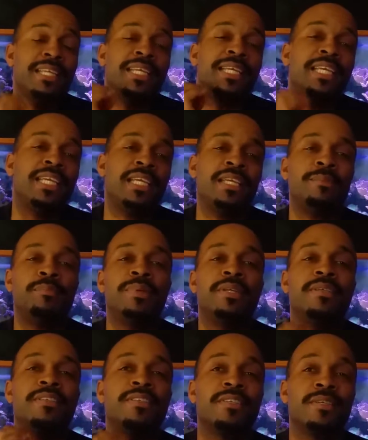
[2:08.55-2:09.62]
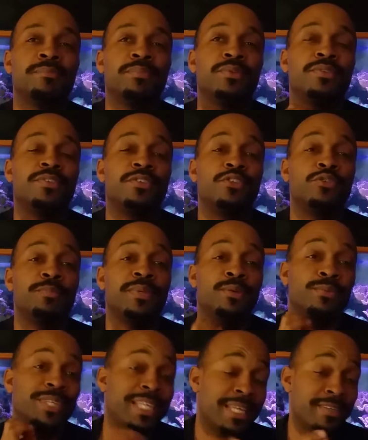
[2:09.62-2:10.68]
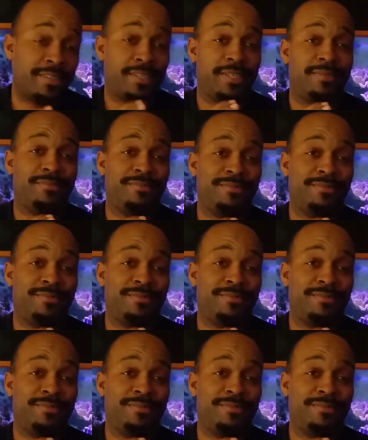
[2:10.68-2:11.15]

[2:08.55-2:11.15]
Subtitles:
keep it simple, stupid. Kiss it.